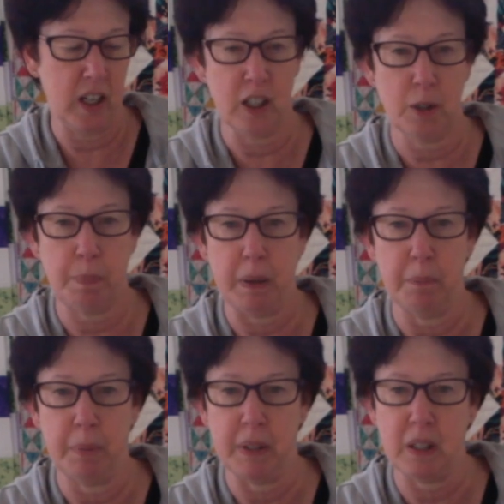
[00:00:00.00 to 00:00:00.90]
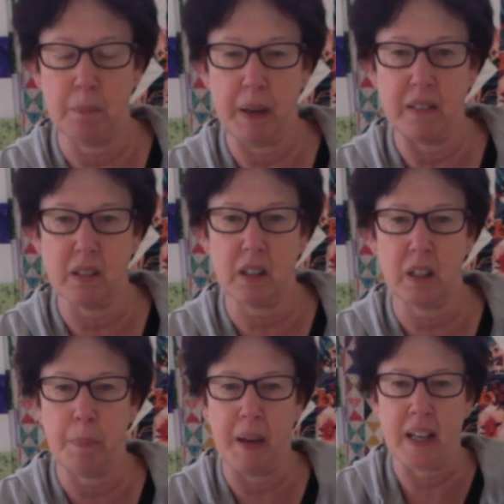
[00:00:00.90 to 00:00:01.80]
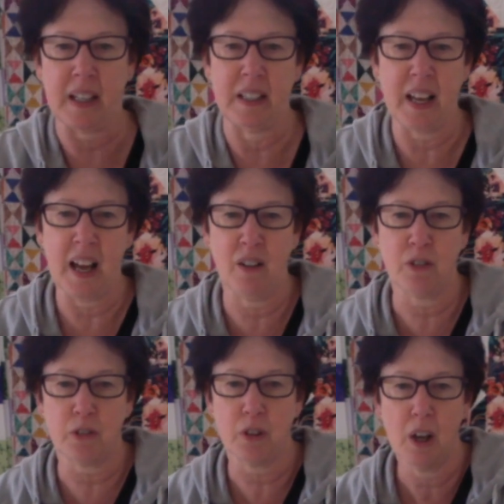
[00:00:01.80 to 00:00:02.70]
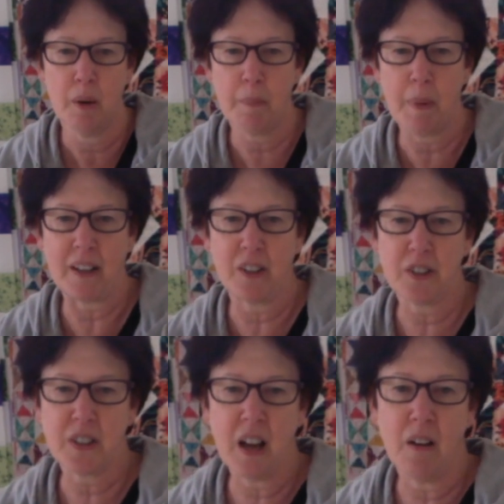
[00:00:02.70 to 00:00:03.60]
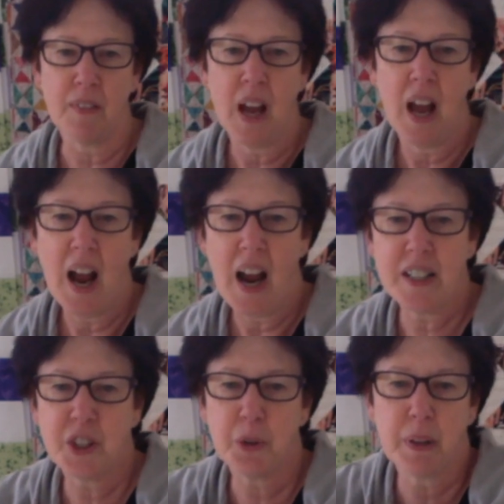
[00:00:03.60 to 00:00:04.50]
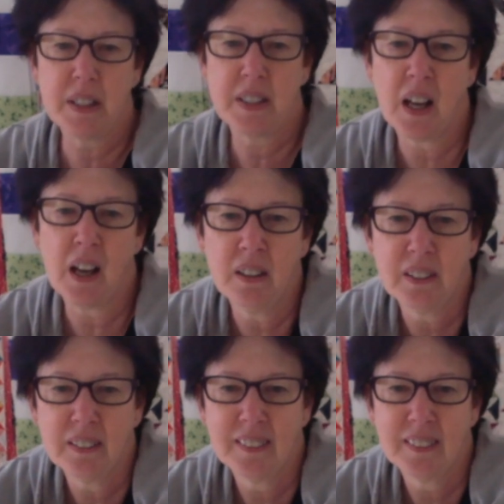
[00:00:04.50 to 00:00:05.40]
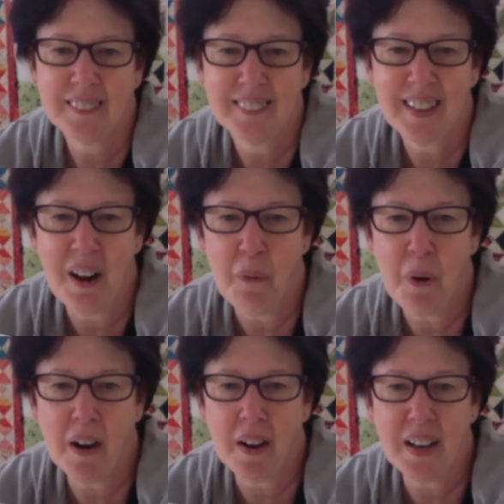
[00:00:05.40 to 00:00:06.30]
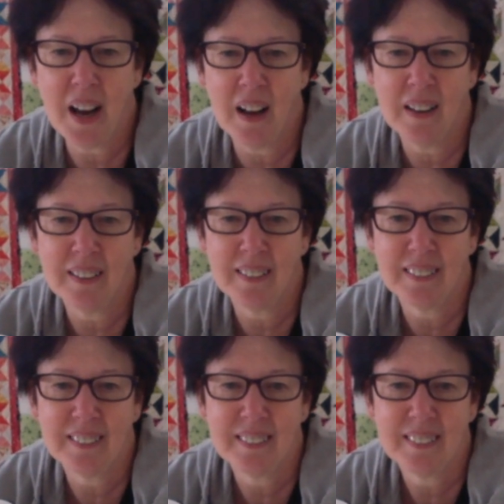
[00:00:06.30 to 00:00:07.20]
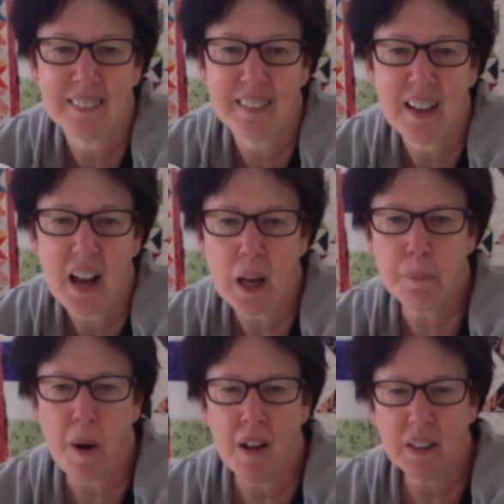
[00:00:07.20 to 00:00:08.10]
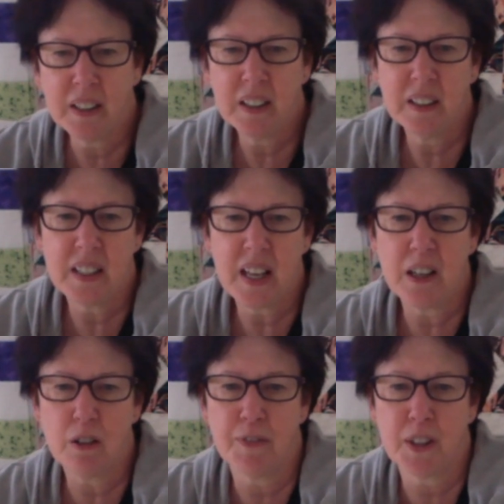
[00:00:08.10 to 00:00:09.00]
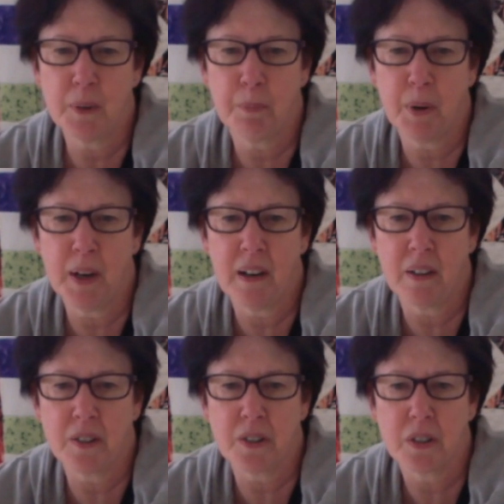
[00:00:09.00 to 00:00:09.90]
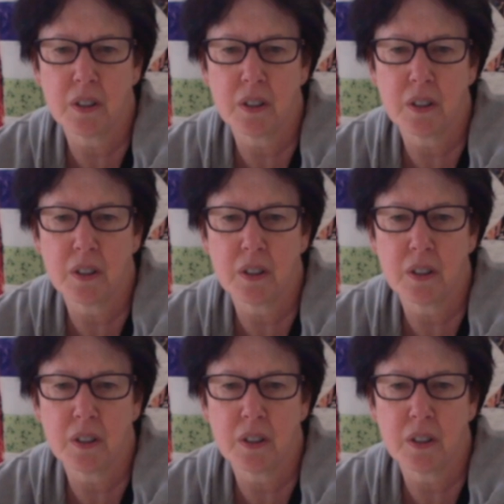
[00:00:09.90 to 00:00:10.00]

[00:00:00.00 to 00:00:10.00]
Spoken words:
has been busy basically packing the house by herself. Hi, Teresa. How are ya? Hi, Pauline. Thank you for the prayers.